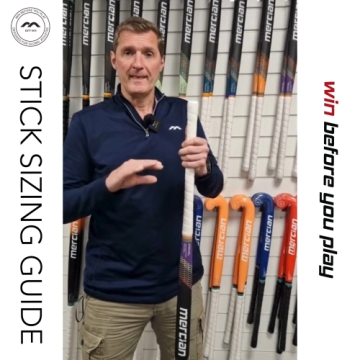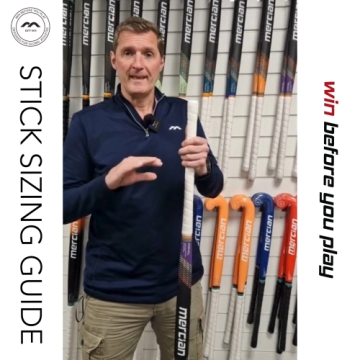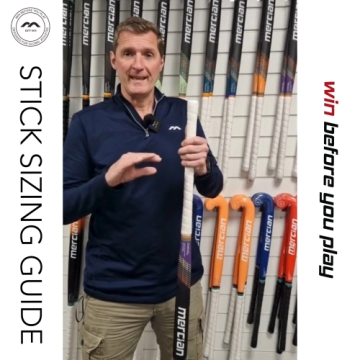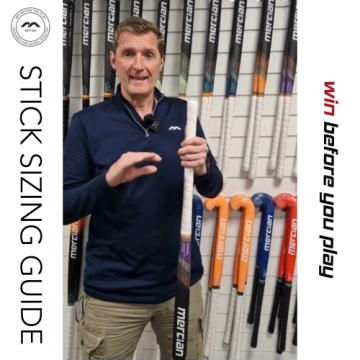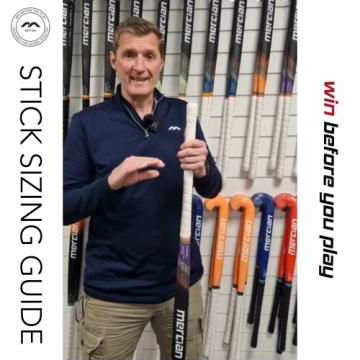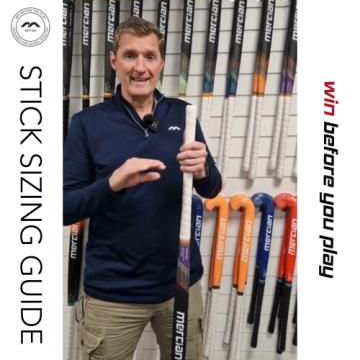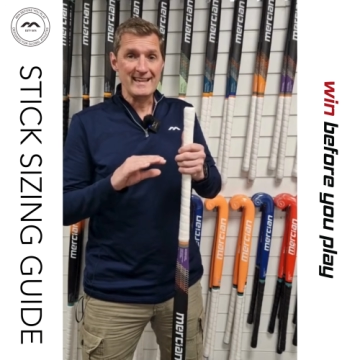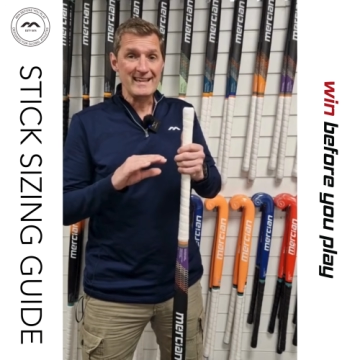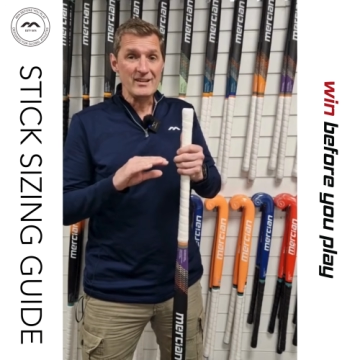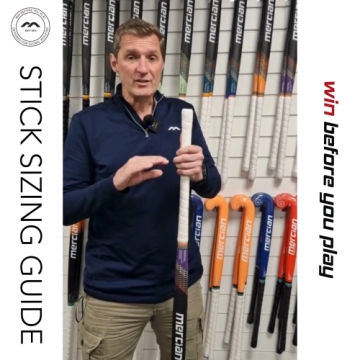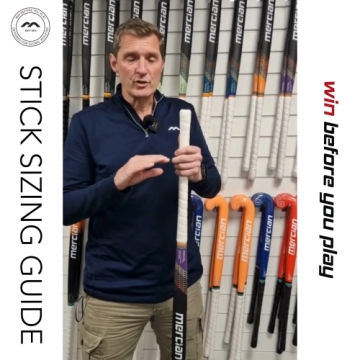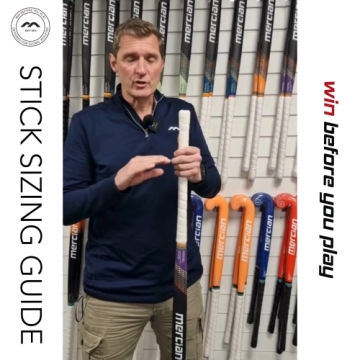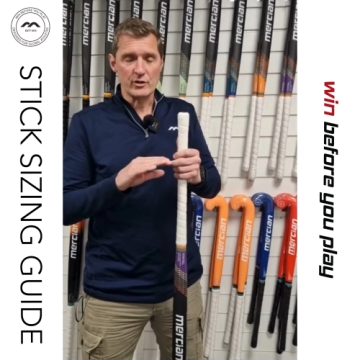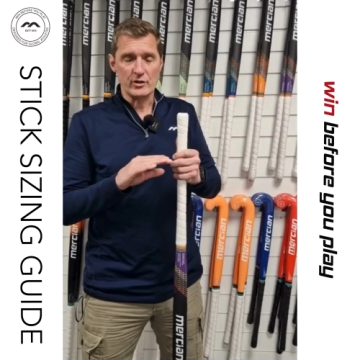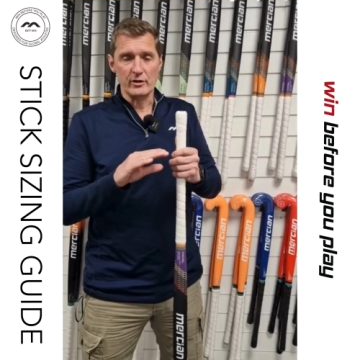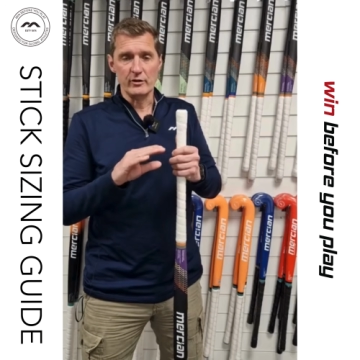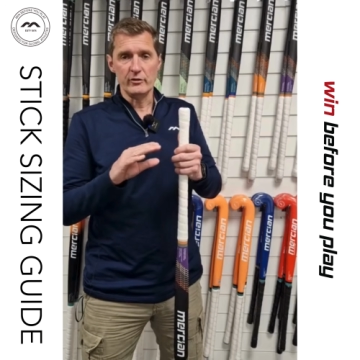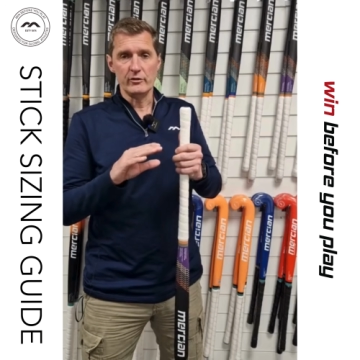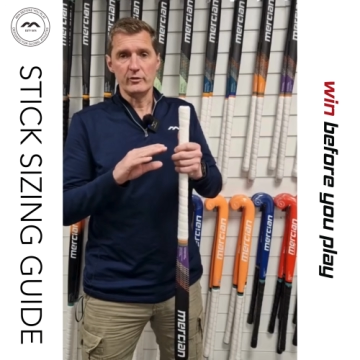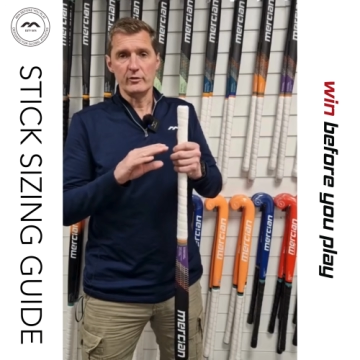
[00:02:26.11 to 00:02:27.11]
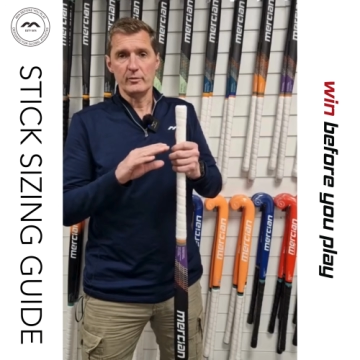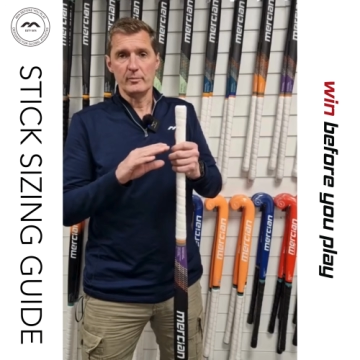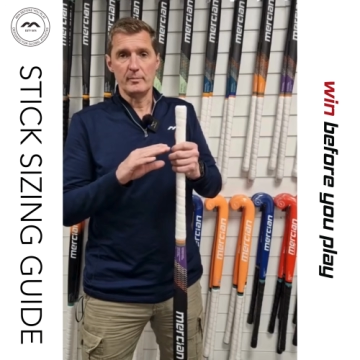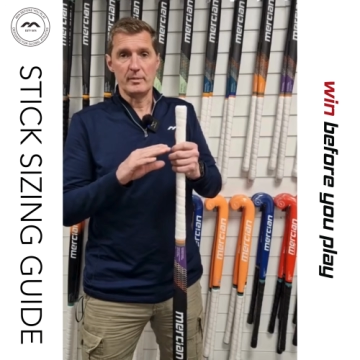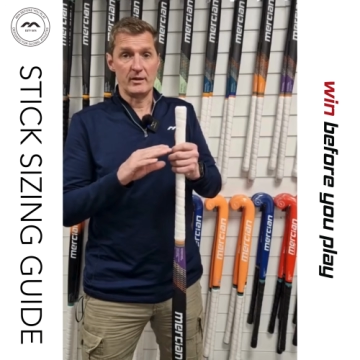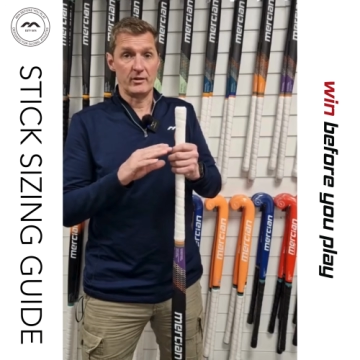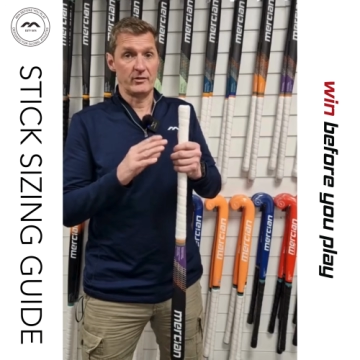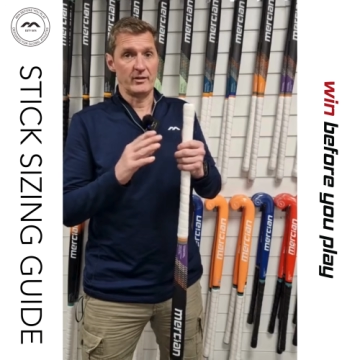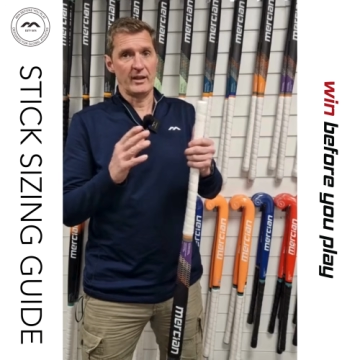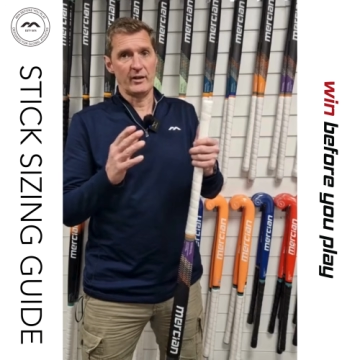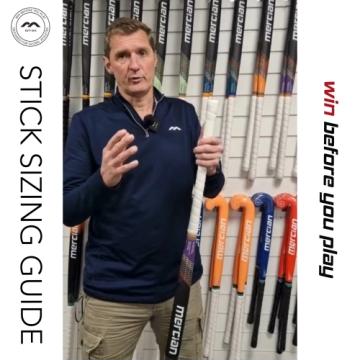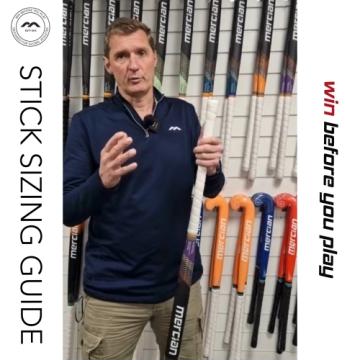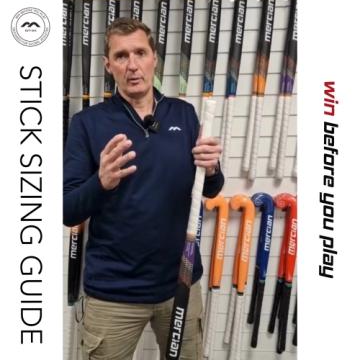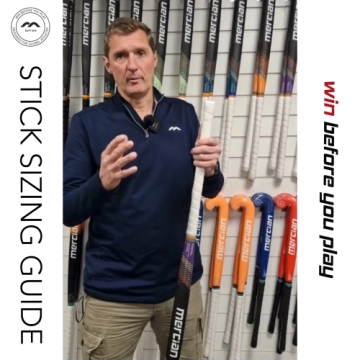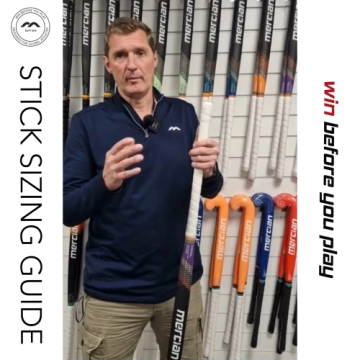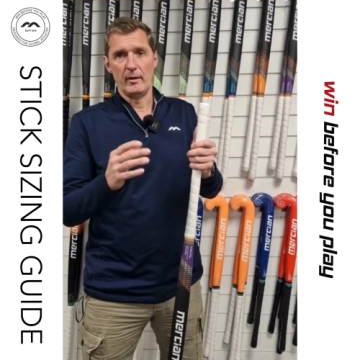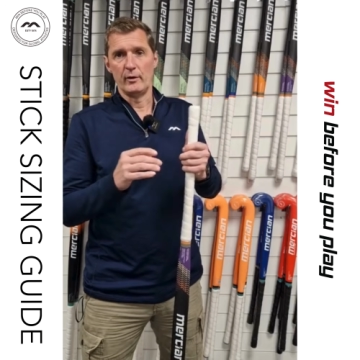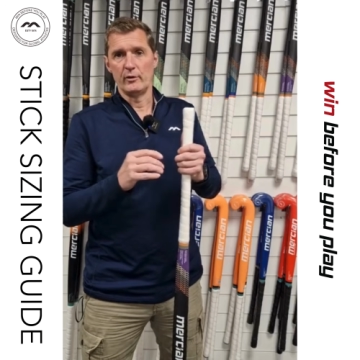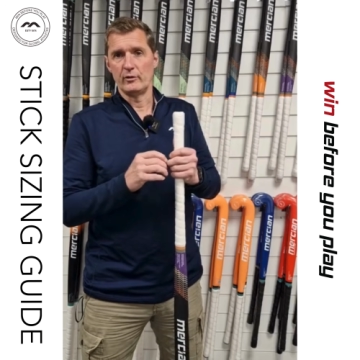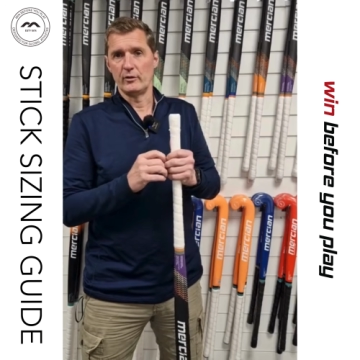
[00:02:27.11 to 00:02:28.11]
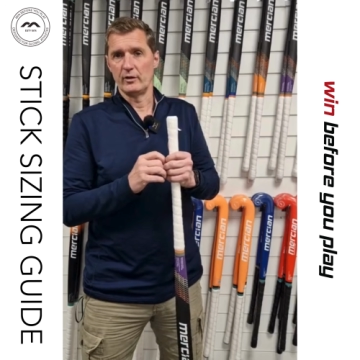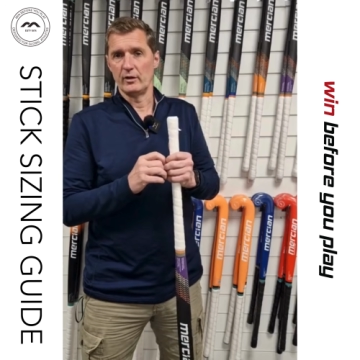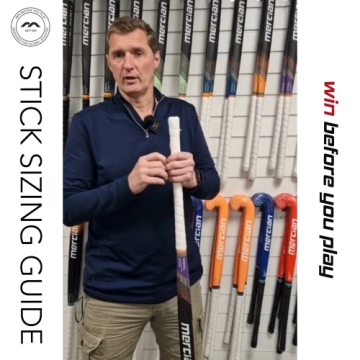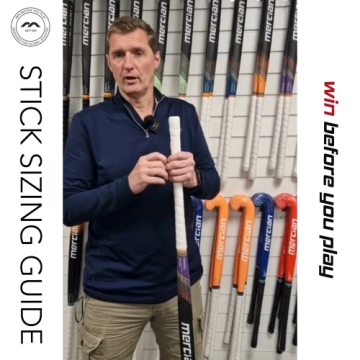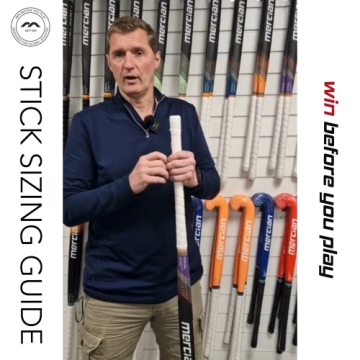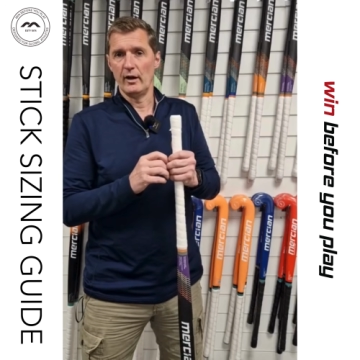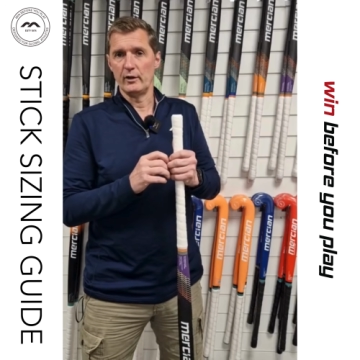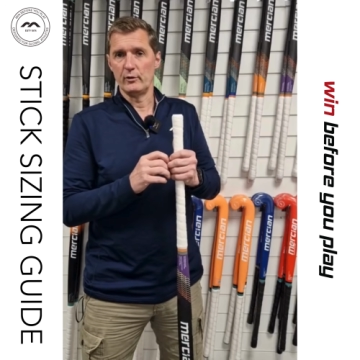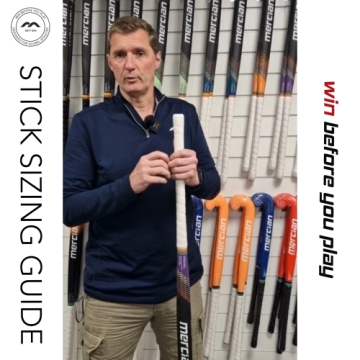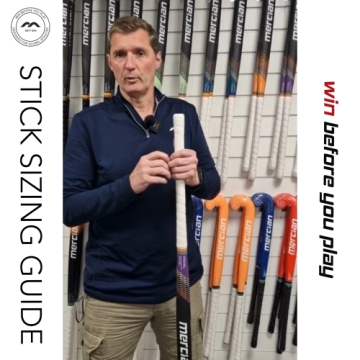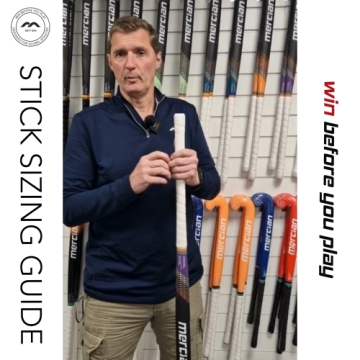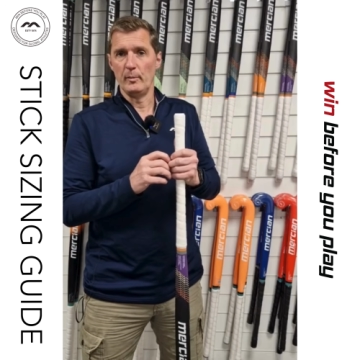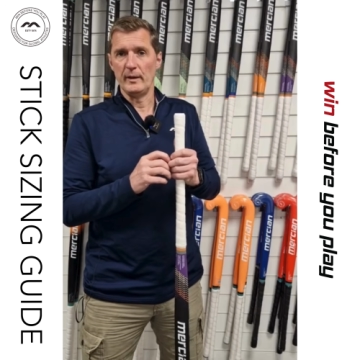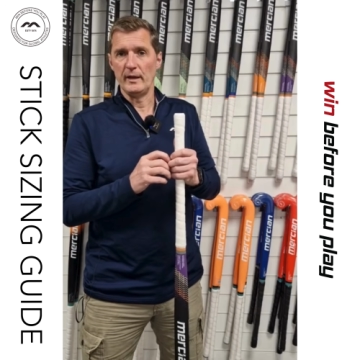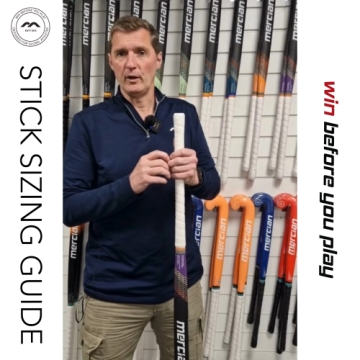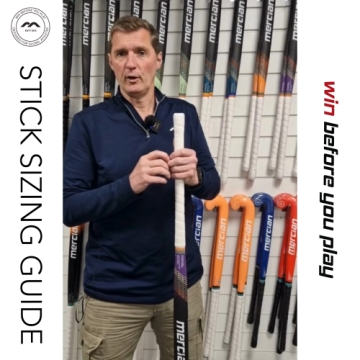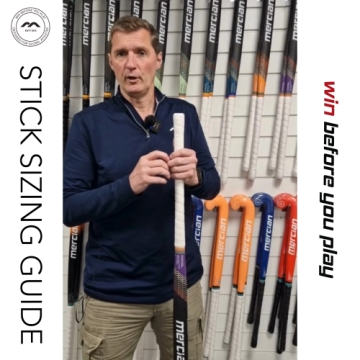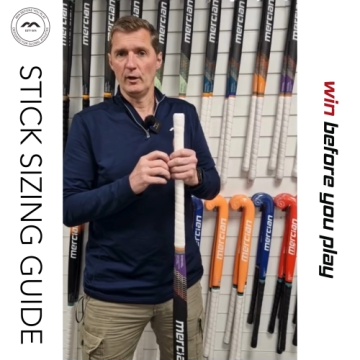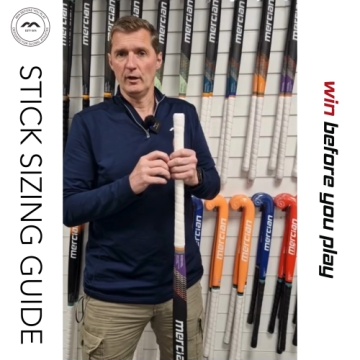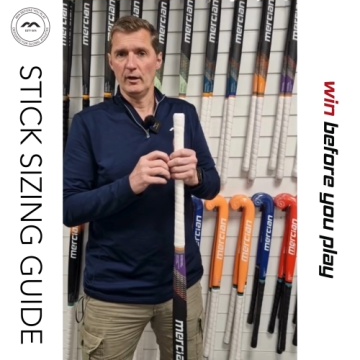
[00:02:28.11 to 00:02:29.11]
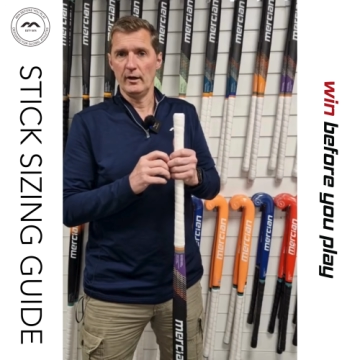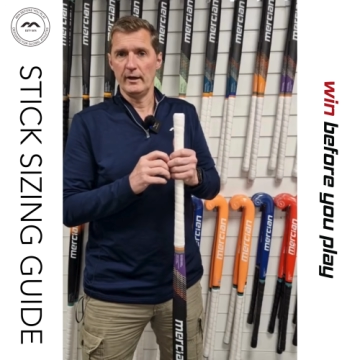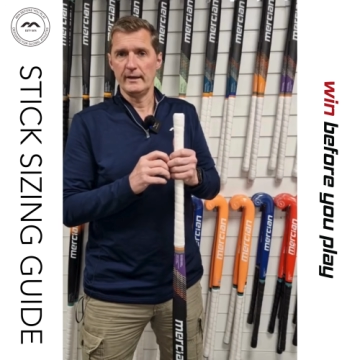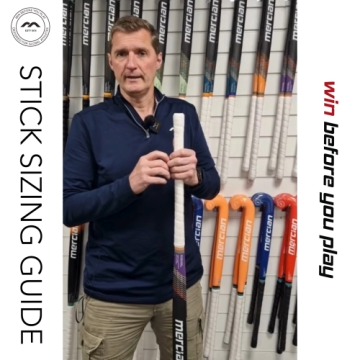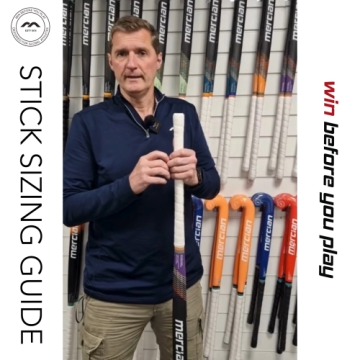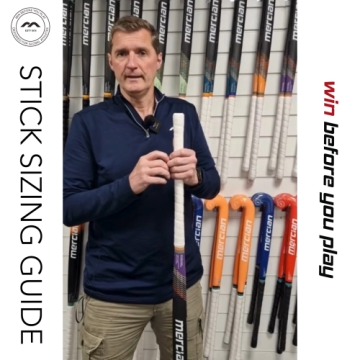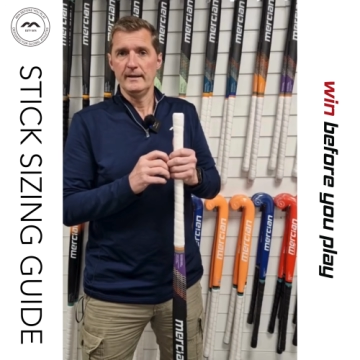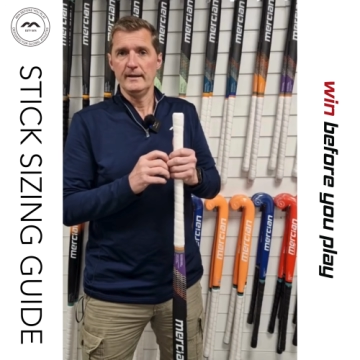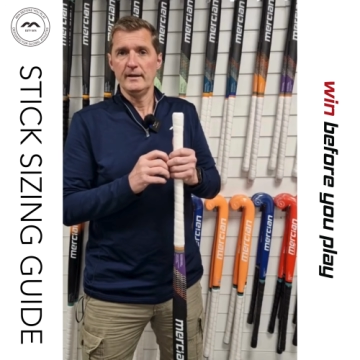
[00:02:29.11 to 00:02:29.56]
in inches, because that's what most of the guides will be online,